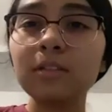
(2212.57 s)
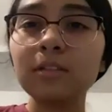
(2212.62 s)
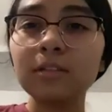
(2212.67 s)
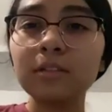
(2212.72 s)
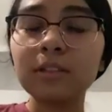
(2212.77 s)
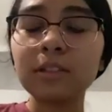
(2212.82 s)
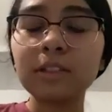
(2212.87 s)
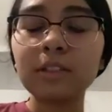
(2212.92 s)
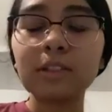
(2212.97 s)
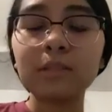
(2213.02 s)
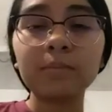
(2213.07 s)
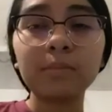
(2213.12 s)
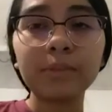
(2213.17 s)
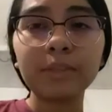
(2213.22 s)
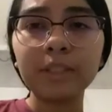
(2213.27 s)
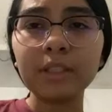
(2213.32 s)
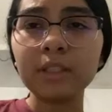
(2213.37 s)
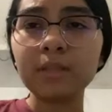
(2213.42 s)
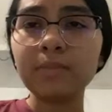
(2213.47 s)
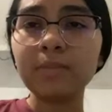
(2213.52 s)
just
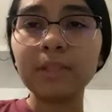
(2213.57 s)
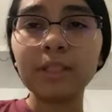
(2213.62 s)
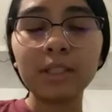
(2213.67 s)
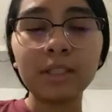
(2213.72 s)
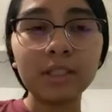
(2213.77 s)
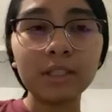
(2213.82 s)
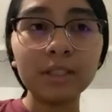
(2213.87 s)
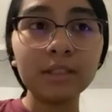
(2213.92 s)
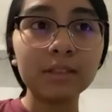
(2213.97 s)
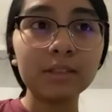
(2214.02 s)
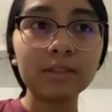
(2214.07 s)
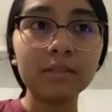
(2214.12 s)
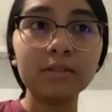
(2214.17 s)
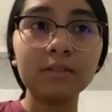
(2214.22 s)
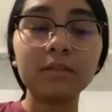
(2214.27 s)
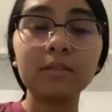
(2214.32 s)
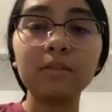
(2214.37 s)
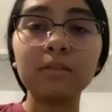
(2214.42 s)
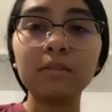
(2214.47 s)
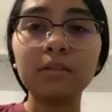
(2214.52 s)
please
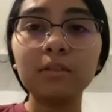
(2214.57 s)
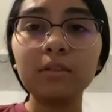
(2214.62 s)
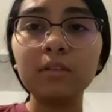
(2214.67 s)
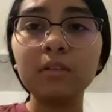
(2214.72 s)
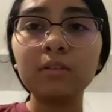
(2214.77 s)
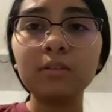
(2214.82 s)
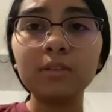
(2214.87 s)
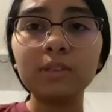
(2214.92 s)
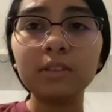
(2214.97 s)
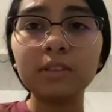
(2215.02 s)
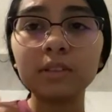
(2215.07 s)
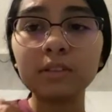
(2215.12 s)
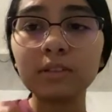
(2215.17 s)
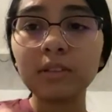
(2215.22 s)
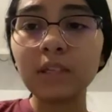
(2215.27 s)
use